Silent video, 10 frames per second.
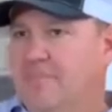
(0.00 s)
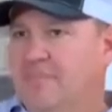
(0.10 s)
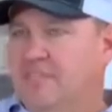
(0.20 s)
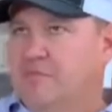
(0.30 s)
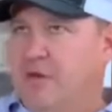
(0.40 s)

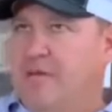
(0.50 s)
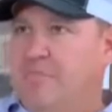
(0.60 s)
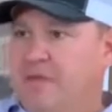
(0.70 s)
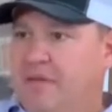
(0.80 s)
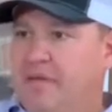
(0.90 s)
this might
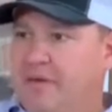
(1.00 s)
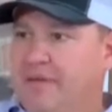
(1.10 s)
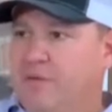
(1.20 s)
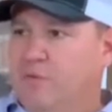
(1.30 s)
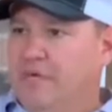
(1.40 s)
be an
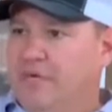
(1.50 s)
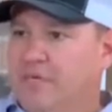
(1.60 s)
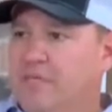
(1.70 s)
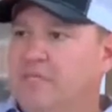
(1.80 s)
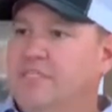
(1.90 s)
area
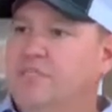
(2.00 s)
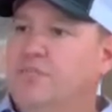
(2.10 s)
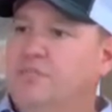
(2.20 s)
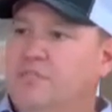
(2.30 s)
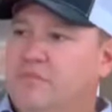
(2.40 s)
where
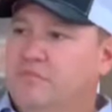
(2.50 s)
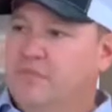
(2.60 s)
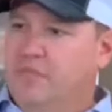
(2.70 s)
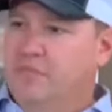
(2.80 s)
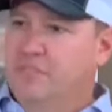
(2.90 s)
you
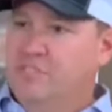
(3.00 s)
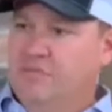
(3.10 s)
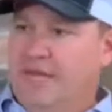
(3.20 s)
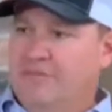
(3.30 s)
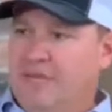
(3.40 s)
would
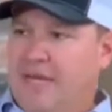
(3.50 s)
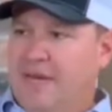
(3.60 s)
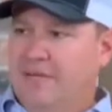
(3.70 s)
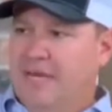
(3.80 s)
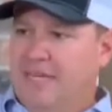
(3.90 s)
still have to
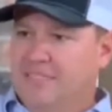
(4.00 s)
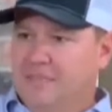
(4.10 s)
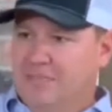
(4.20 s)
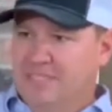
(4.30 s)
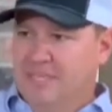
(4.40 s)
hire guys.
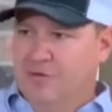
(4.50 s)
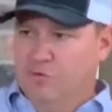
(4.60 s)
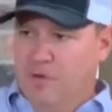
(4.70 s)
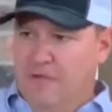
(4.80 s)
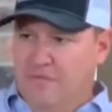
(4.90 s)
Somebody's got to
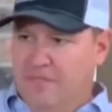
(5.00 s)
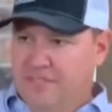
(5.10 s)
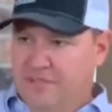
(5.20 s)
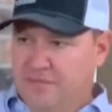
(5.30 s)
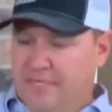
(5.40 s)
run
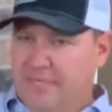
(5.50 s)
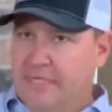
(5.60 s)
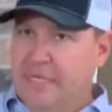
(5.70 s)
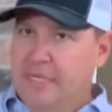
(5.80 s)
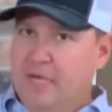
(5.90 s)
this,
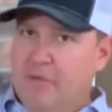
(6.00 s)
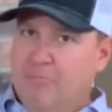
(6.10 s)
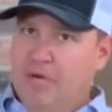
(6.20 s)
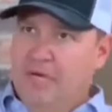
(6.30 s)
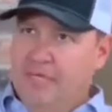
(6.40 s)
right?
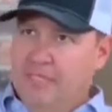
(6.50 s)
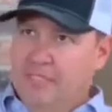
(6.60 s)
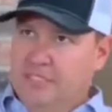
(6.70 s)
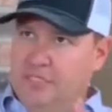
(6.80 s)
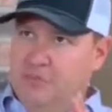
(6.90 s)
But
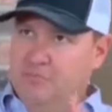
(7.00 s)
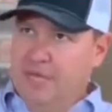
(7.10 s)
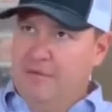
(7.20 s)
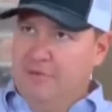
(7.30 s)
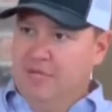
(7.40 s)
you
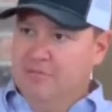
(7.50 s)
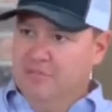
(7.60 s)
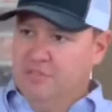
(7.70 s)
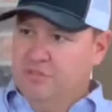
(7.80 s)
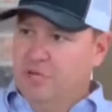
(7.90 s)
might be able
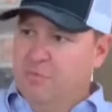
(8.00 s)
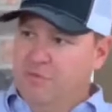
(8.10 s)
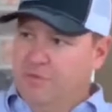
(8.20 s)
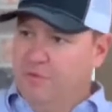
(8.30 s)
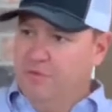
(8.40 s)
to help
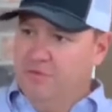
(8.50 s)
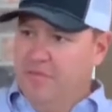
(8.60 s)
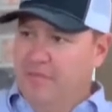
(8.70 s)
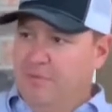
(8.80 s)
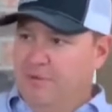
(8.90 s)
with the
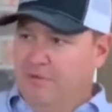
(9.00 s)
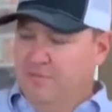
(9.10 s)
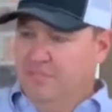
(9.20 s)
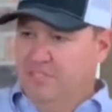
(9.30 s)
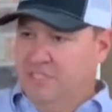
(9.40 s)
labor
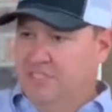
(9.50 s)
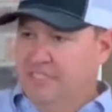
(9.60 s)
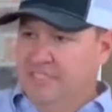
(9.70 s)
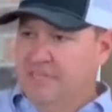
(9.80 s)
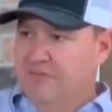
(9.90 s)

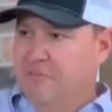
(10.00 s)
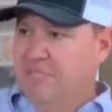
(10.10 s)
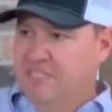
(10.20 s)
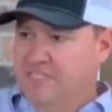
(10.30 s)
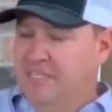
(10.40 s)
positioning that
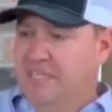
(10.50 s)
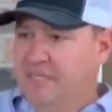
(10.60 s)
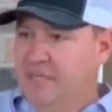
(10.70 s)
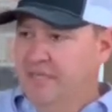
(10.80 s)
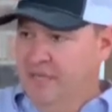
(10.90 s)
everybody's
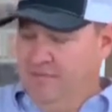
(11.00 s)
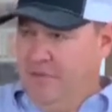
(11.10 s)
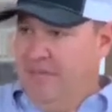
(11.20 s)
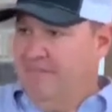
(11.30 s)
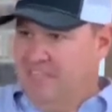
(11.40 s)
in
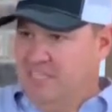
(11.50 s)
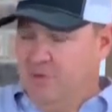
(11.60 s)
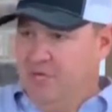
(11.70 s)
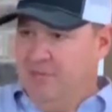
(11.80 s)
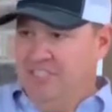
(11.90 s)
by having some
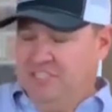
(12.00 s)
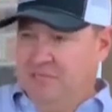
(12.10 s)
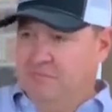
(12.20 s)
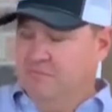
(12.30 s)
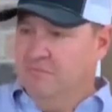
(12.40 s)
automation.